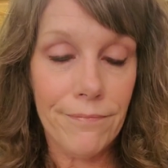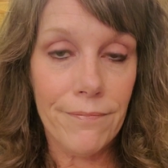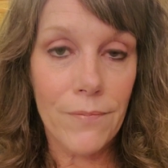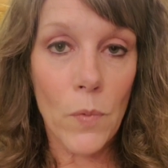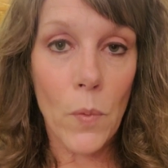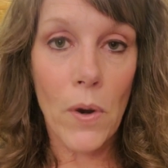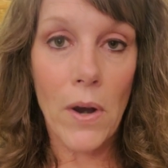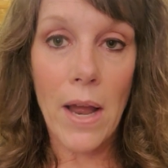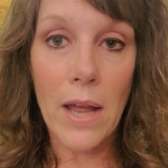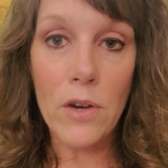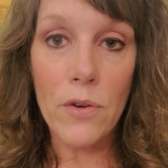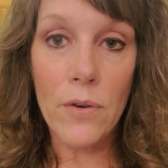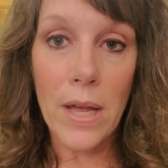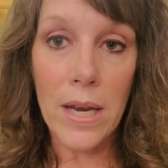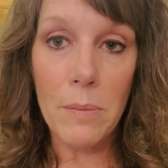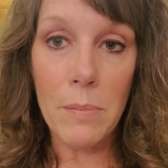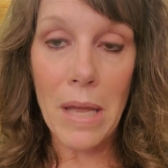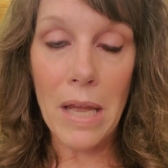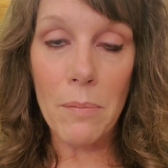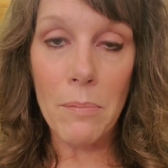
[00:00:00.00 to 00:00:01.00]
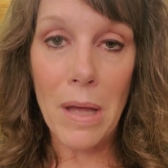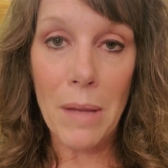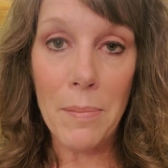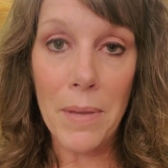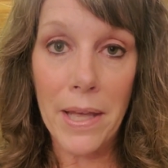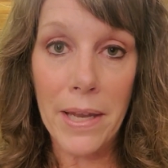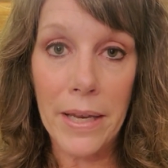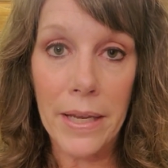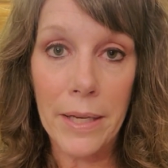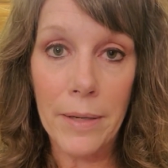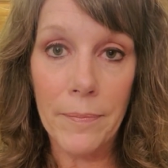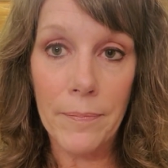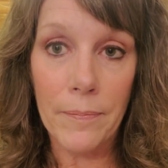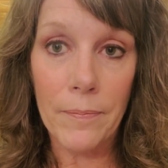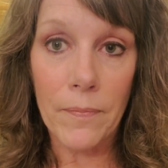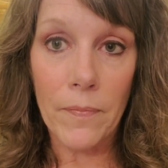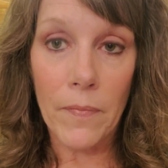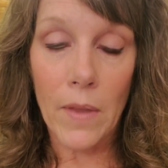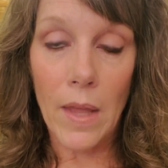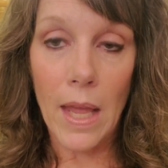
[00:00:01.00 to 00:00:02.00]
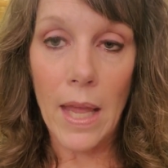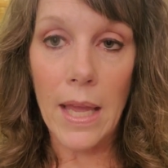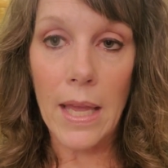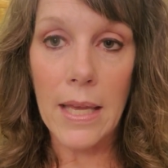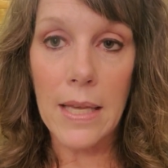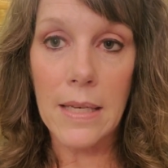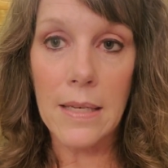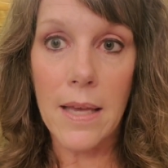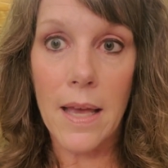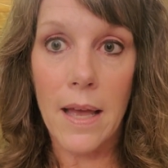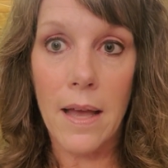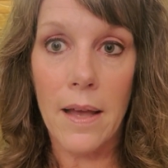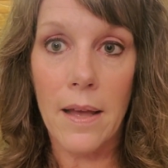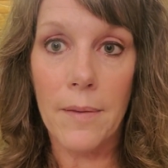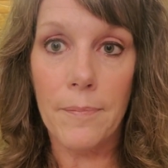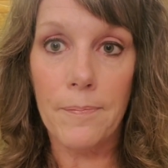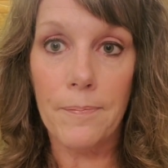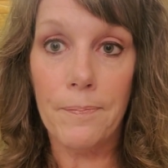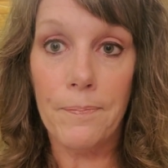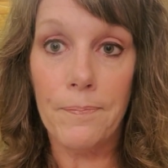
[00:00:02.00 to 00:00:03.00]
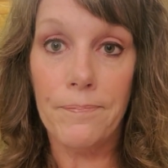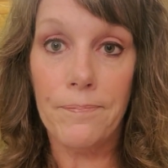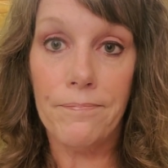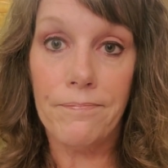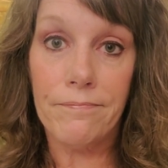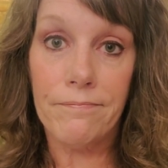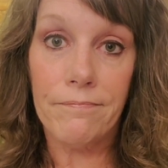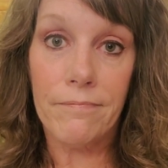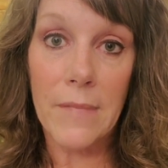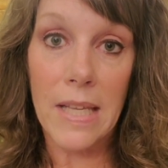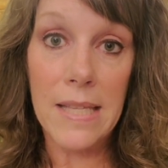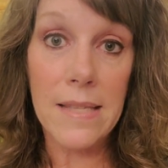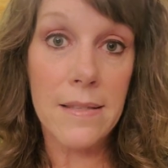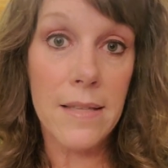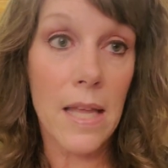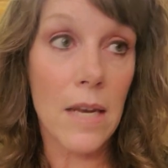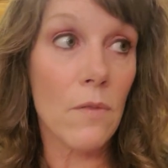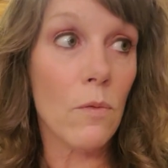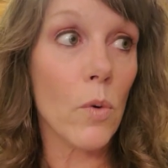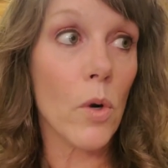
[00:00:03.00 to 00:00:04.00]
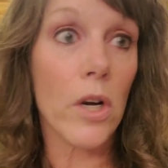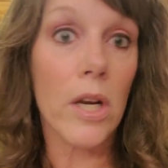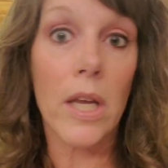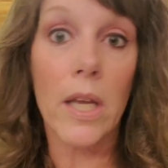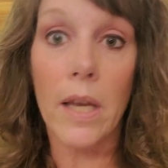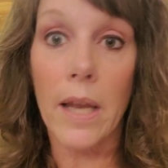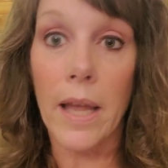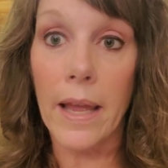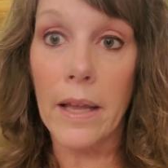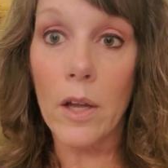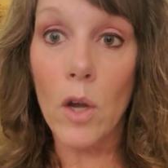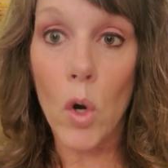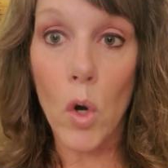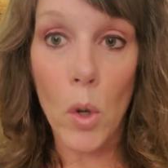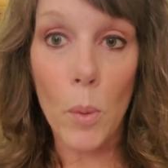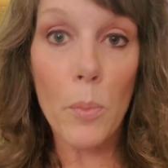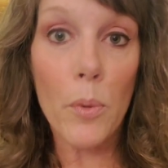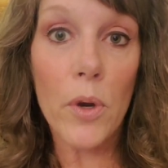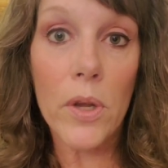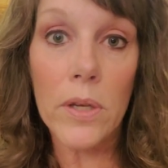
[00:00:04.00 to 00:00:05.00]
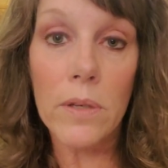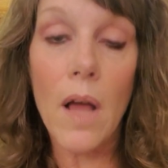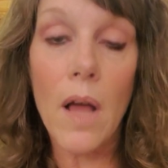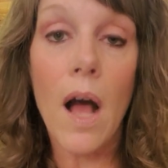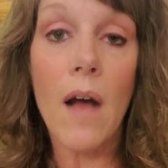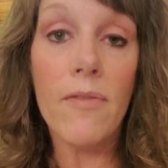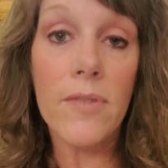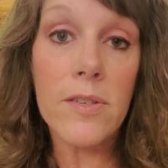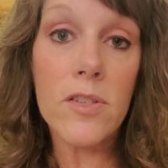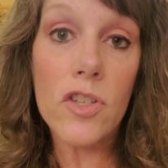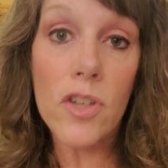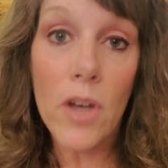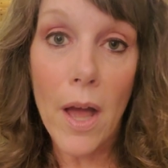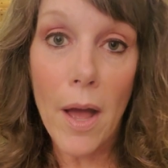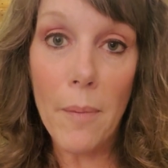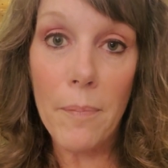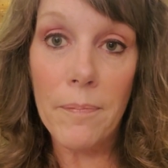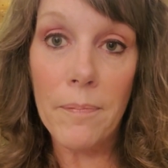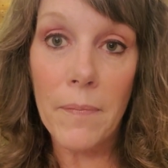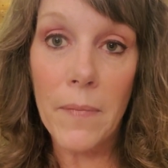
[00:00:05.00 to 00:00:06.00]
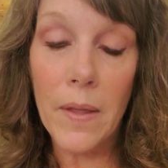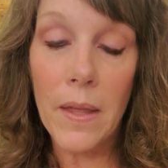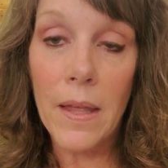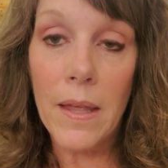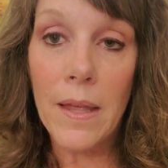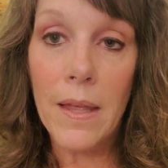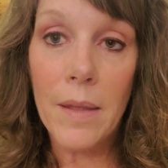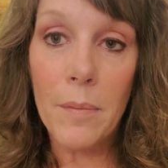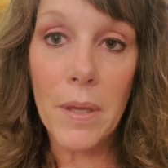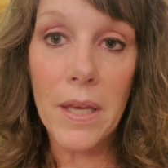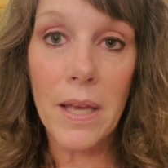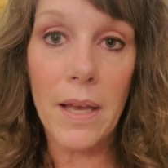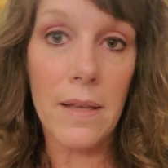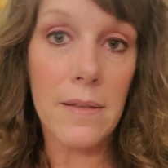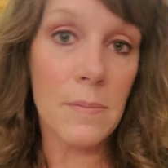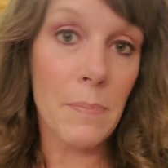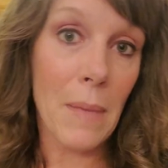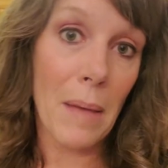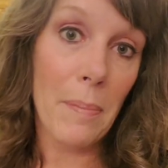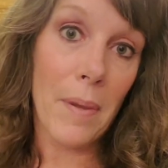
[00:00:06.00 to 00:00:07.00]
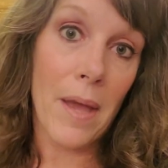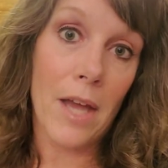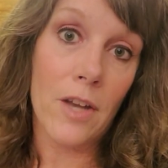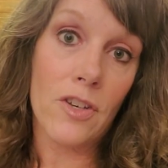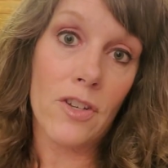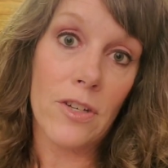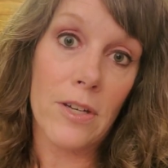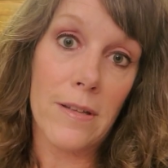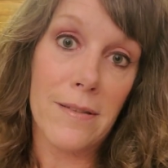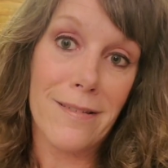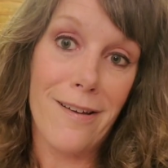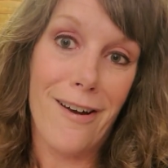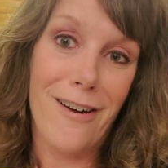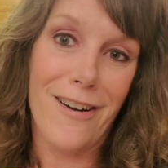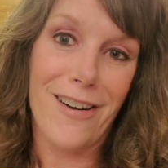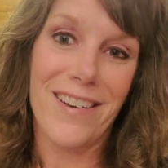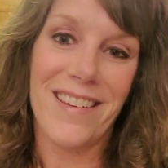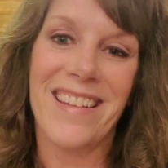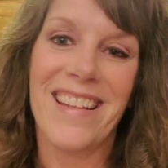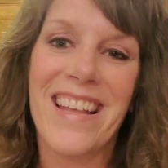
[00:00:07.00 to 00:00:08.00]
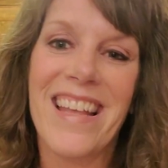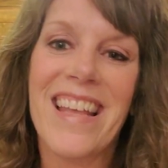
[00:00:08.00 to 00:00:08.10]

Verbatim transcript: where I try to make my money, and um, instead of working a corporate office job, because my passion is art.